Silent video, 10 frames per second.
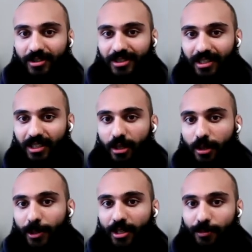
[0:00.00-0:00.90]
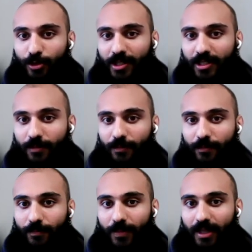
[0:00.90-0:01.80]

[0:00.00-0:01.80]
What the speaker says: just constantly coming up to me?